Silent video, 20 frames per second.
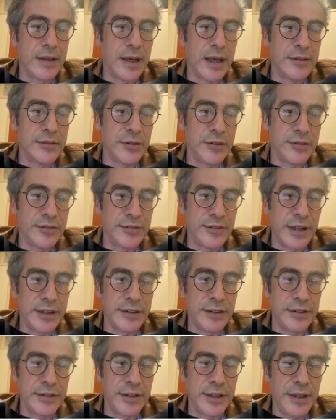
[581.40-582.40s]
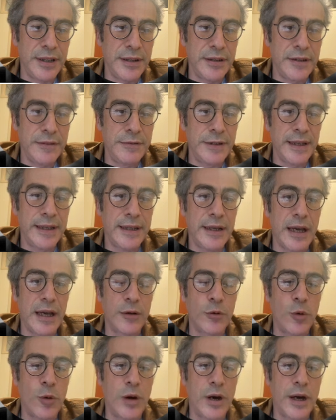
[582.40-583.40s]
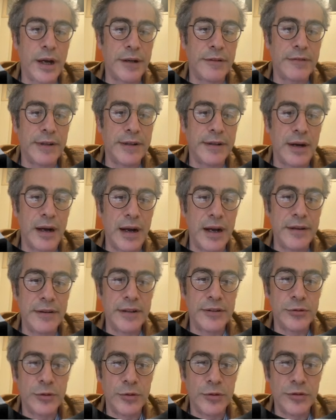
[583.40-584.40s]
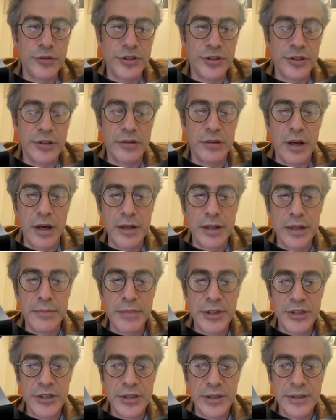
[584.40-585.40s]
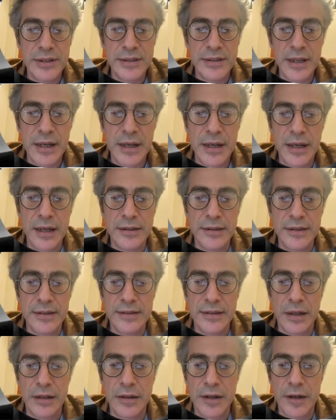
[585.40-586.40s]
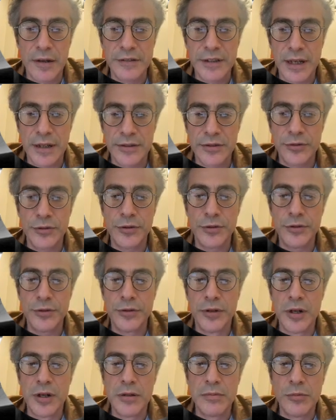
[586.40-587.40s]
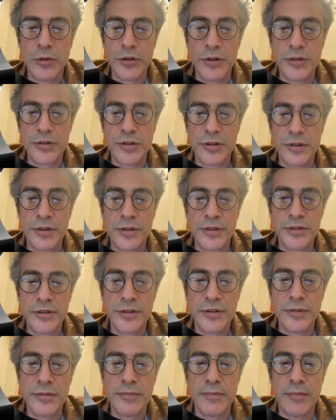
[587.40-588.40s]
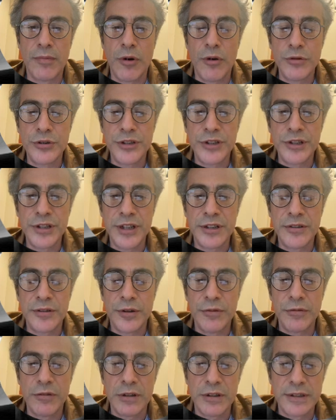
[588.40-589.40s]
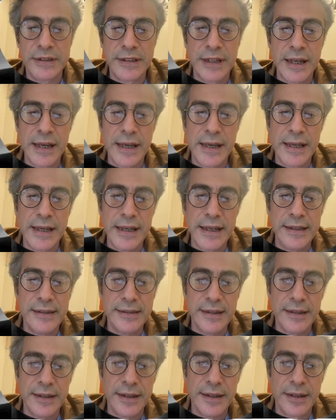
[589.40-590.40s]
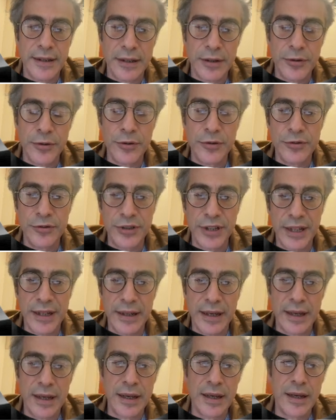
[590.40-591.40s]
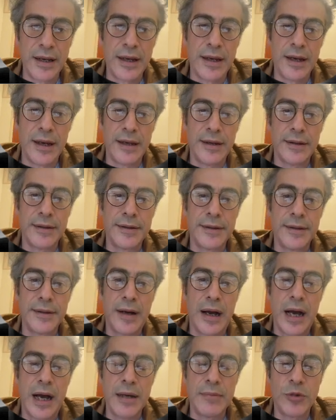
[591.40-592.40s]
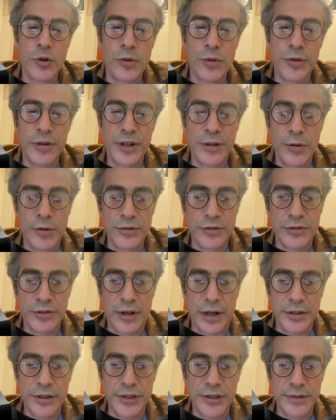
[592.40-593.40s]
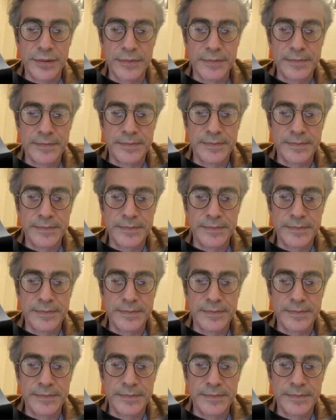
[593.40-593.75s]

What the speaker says: As illustrated here, we acquire very high resolution lung images, and this allows us to monitor the motion intervals easily using IMOCO reconstruction.